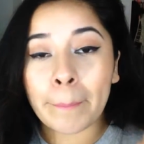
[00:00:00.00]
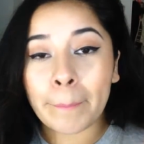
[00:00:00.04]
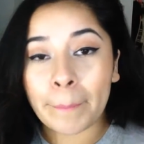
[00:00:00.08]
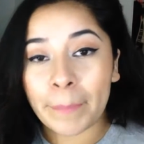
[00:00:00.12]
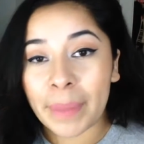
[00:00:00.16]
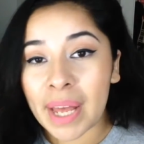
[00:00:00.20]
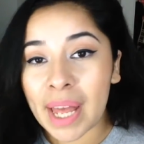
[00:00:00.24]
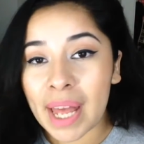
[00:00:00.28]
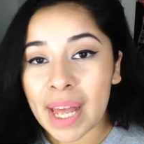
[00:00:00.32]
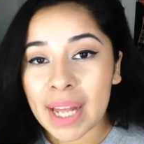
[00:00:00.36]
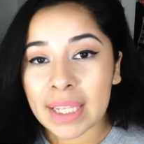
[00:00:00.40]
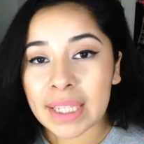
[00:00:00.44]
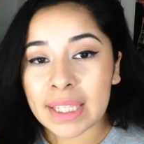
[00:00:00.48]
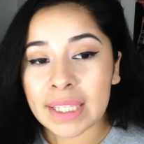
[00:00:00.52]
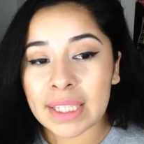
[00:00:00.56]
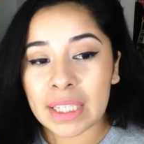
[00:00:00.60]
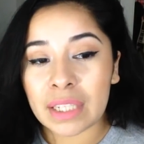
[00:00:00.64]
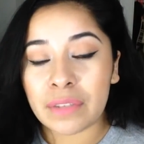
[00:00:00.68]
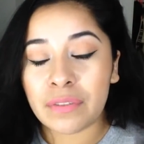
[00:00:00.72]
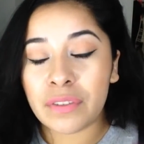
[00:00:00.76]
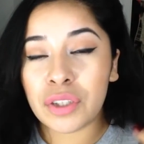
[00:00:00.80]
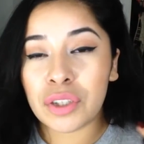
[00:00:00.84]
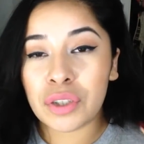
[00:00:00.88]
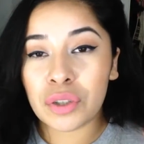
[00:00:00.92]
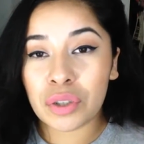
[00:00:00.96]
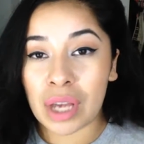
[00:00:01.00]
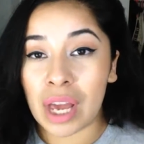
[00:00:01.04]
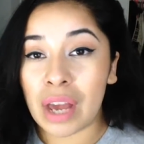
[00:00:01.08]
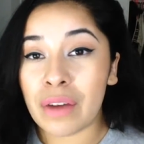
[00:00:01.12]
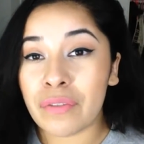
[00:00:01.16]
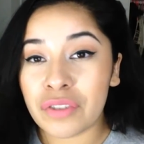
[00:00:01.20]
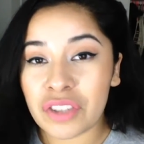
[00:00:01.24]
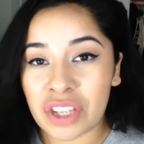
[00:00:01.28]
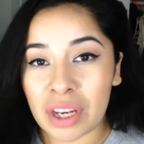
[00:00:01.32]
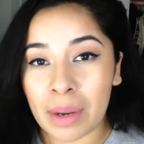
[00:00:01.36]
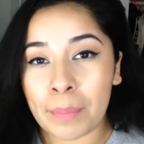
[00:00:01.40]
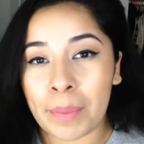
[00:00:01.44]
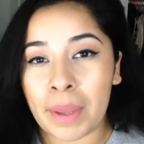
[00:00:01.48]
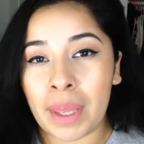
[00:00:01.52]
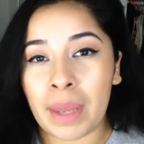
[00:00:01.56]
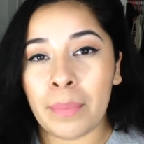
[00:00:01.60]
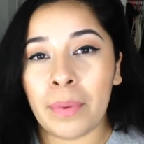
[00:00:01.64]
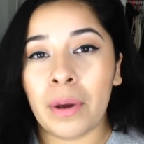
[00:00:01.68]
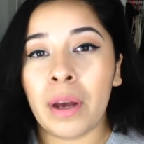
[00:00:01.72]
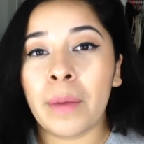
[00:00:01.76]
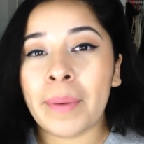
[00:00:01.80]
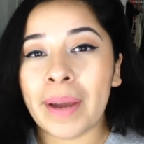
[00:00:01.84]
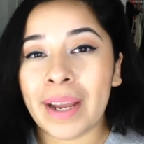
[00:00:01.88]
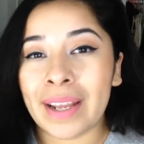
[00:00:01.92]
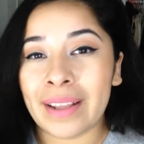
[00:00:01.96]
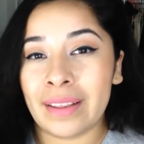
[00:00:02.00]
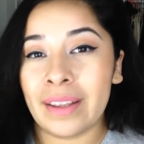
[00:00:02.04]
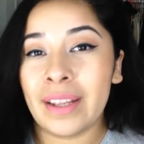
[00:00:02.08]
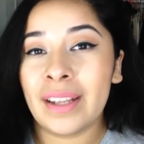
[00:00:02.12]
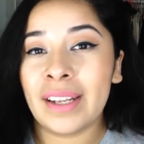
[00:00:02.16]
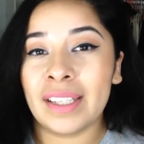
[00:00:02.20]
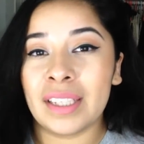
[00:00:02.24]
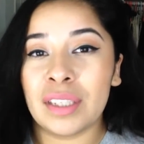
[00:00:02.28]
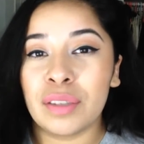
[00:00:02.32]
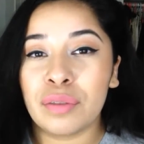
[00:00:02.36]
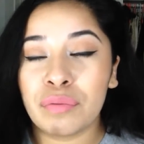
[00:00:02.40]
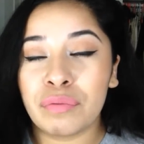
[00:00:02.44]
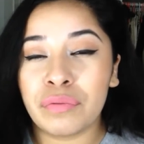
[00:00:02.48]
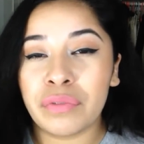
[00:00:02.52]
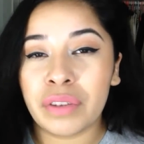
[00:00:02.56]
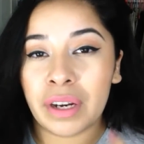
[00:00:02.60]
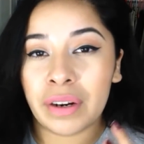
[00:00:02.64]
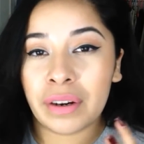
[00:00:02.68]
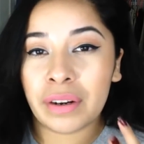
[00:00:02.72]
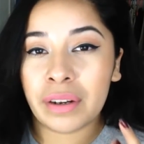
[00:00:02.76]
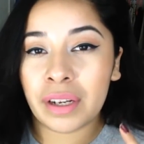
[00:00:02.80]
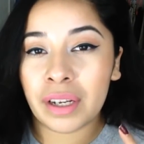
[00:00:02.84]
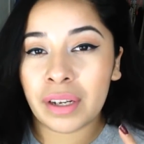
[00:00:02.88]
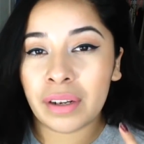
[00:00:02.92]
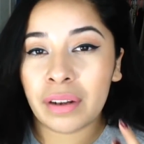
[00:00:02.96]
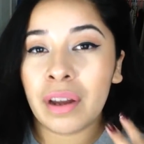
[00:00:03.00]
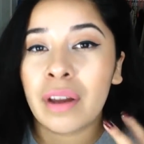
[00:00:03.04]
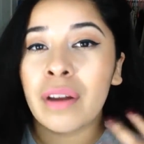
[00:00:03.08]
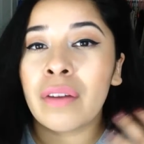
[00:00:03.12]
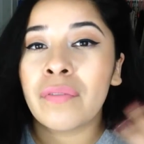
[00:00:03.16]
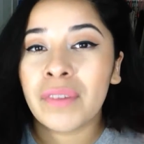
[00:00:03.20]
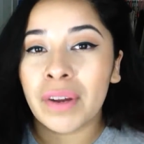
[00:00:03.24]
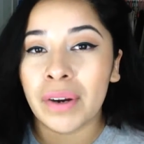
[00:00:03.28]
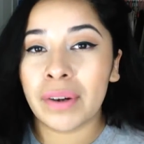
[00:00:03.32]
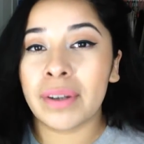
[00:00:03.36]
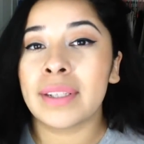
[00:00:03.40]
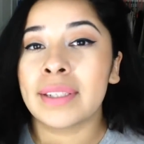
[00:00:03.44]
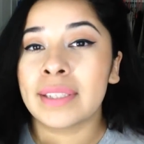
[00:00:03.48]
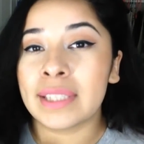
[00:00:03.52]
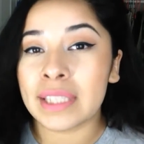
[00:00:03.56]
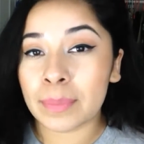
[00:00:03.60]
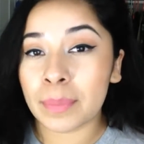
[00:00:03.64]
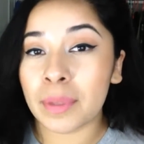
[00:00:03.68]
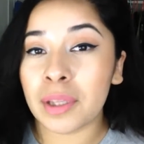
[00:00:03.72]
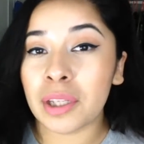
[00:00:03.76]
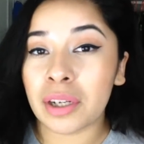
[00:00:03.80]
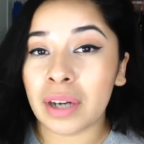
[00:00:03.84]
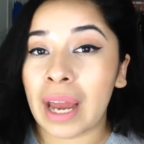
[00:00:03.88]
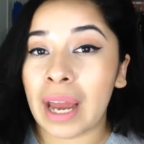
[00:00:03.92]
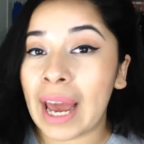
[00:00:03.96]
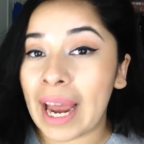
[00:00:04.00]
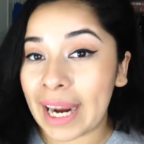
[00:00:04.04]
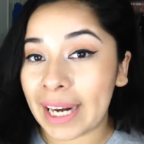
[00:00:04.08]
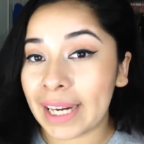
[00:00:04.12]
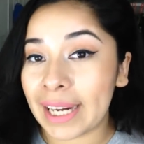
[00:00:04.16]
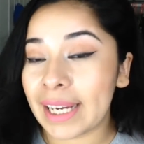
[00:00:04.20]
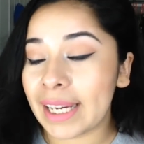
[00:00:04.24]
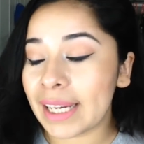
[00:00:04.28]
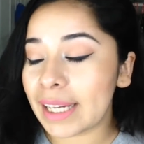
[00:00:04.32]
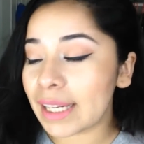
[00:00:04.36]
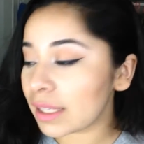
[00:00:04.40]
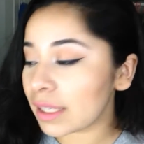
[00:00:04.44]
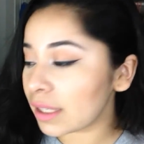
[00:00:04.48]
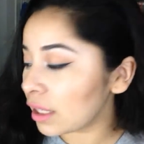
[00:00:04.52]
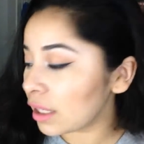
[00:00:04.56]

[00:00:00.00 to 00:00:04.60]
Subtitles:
But if you do have Champagne Pop, I think that's a very similar highlight.